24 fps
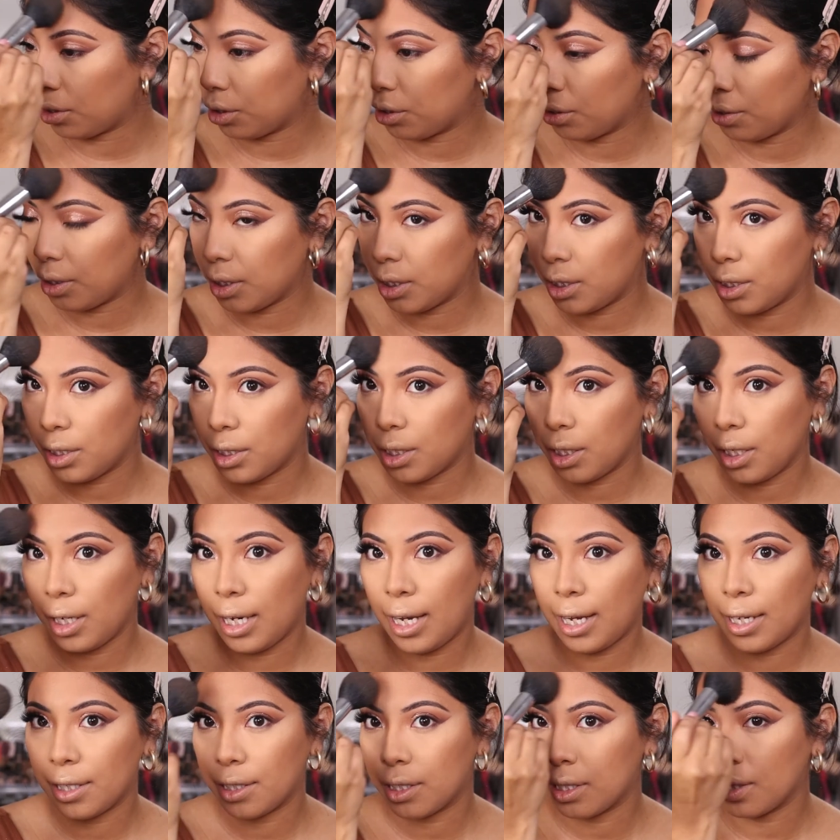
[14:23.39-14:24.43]
So this is going to
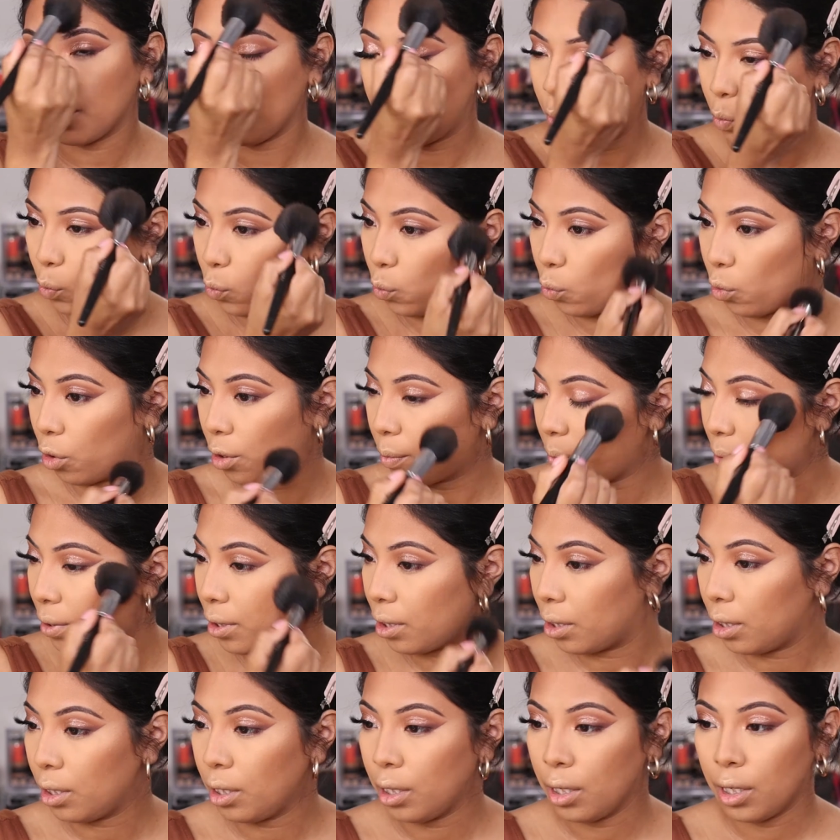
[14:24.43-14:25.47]
add some warmth
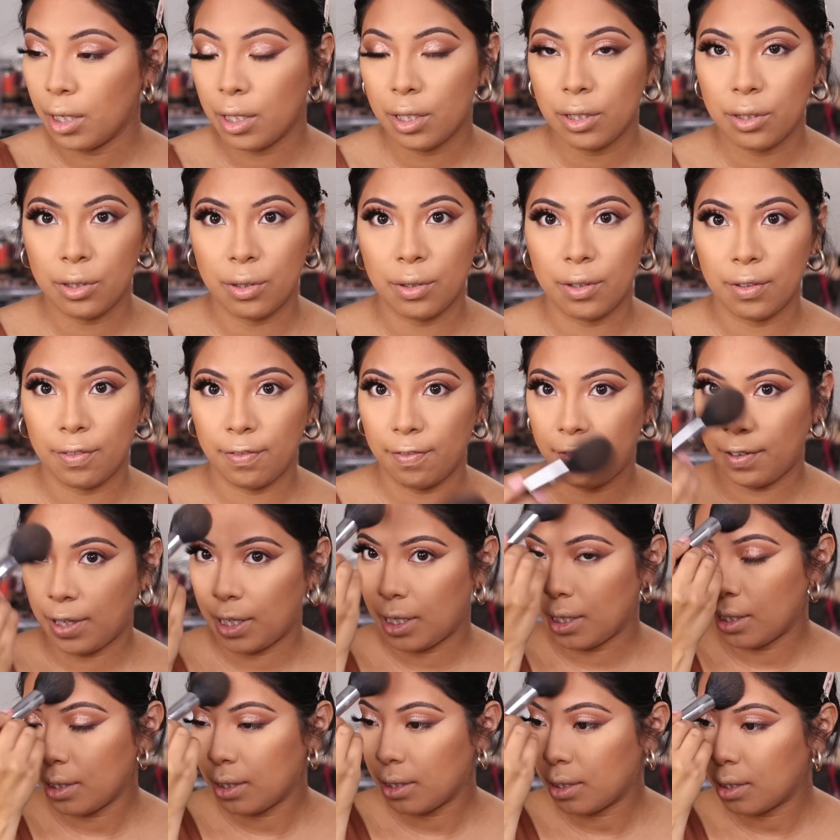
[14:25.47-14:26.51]
to the
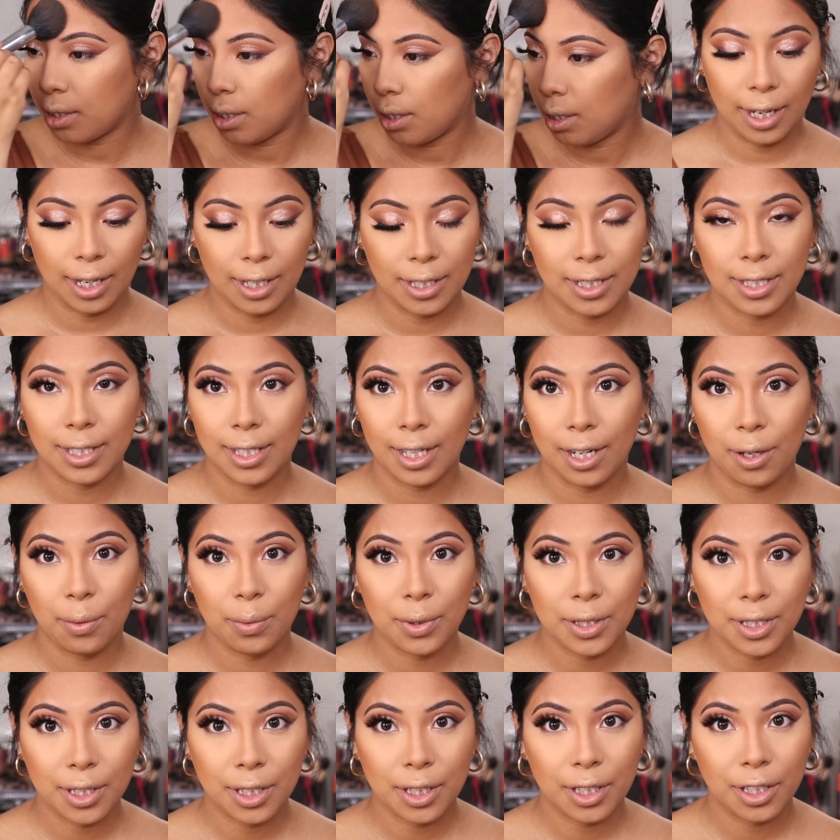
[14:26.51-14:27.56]
face. I said I
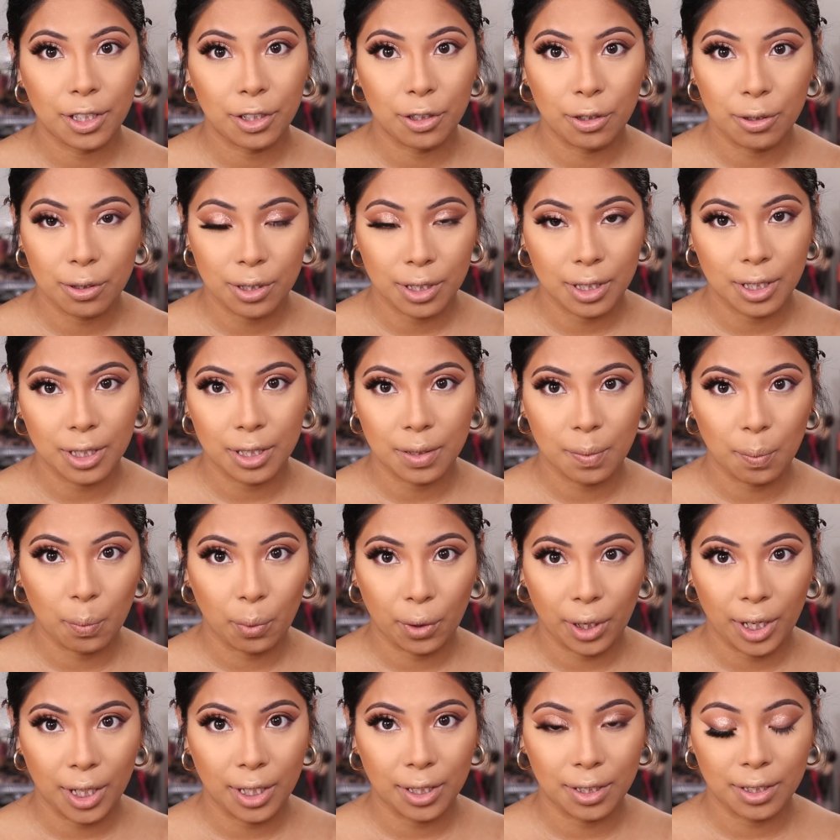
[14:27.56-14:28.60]
wasn't going to use this
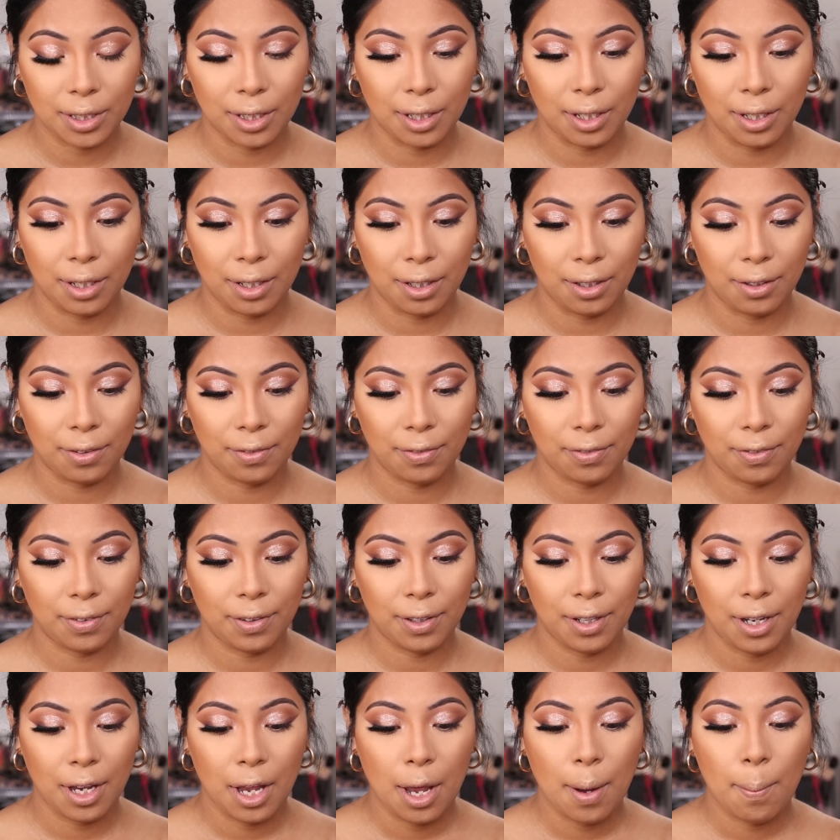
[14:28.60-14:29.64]
brand of
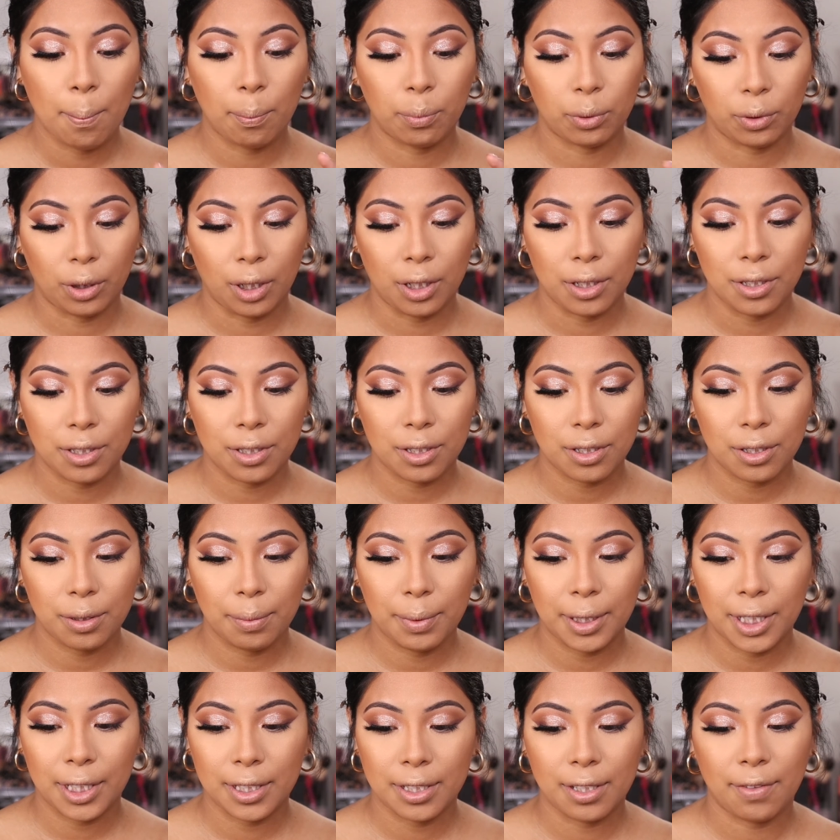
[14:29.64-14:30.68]
bronzer
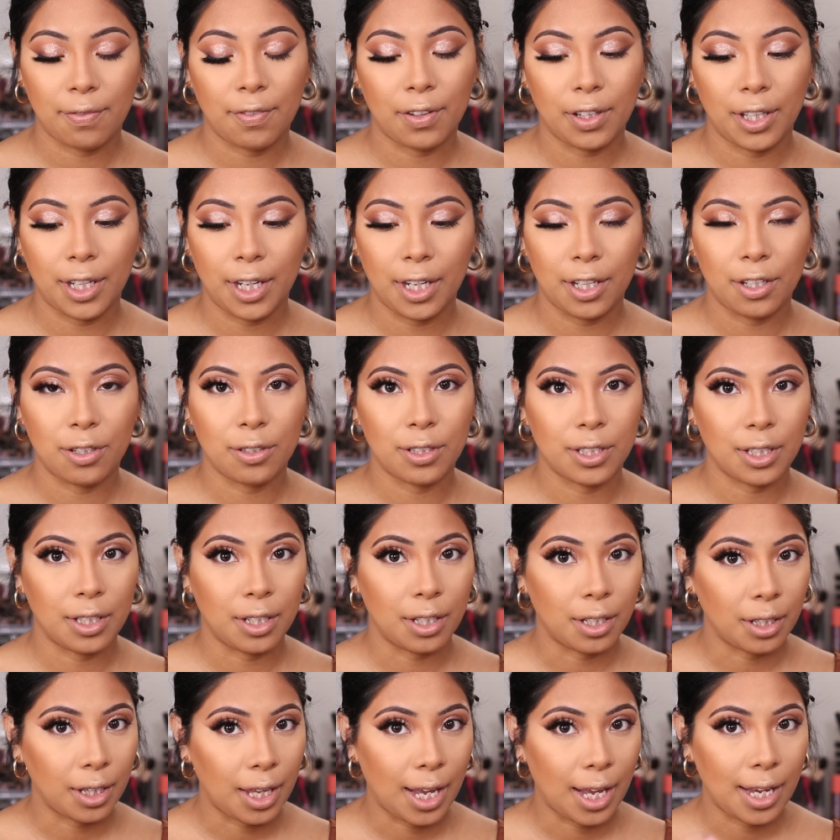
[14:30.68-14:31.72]
because I felt like I used it
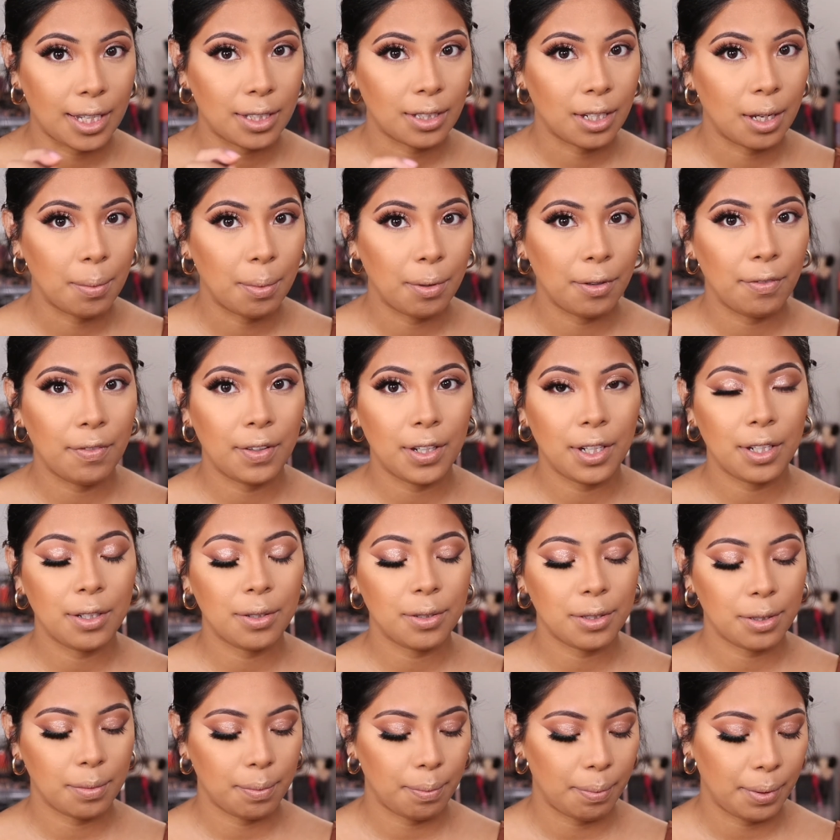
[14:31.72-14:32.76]
in the last couple of
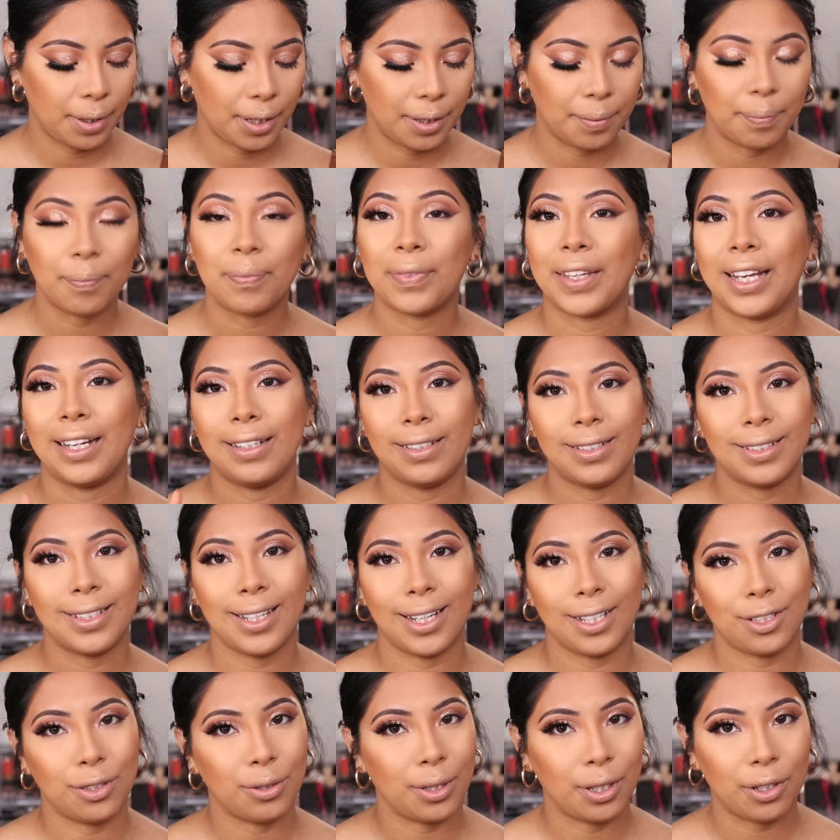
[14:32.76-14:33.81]
videos, but I just
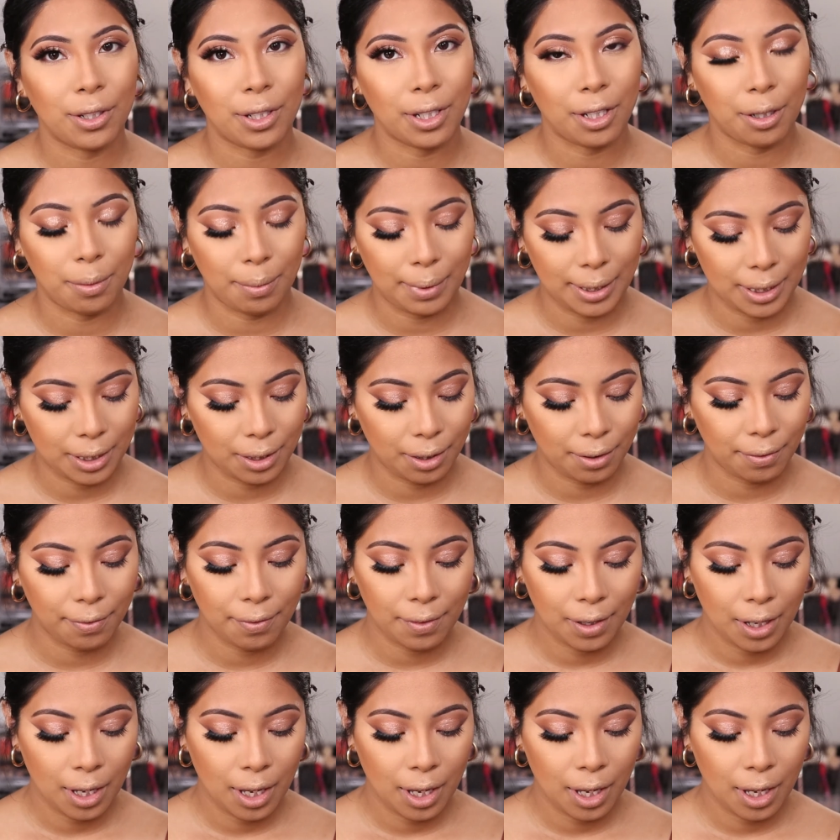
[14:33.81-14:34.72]
had to. I couldn't help myself.